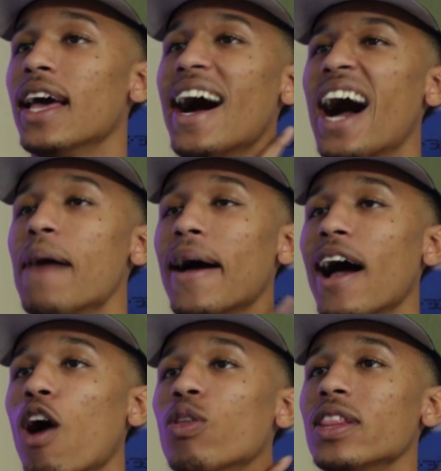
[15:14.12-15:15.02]
I'm
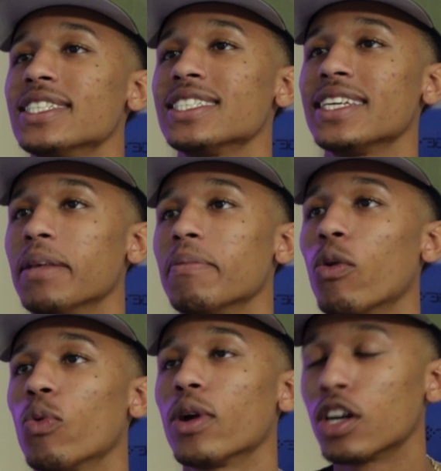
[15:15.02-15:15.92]
out. Let's get it, man.
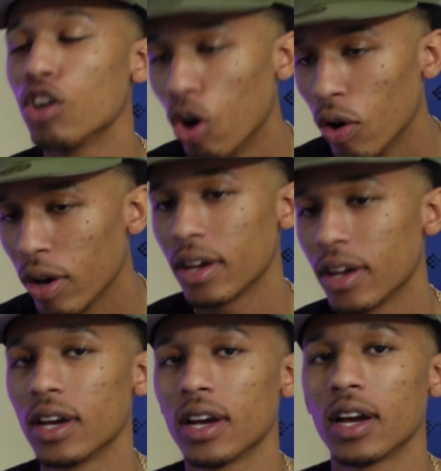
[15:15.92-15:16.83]
We're going.
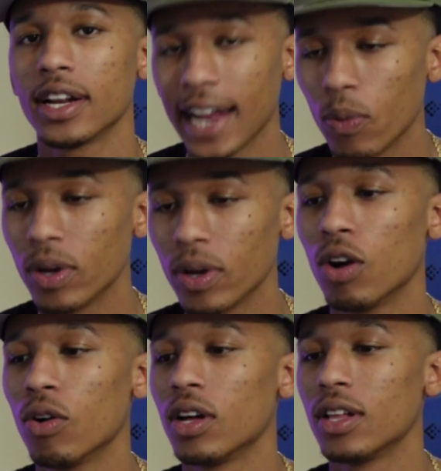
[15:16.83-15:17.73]
There we
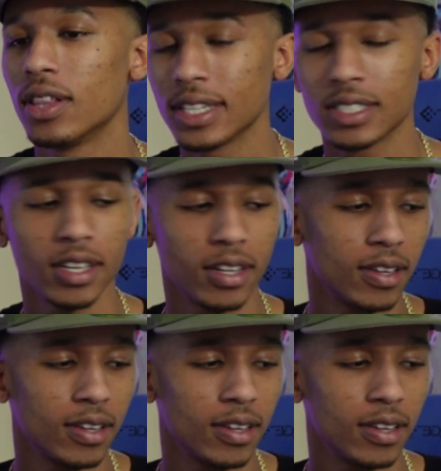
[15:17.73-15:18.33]
go. Let's get it.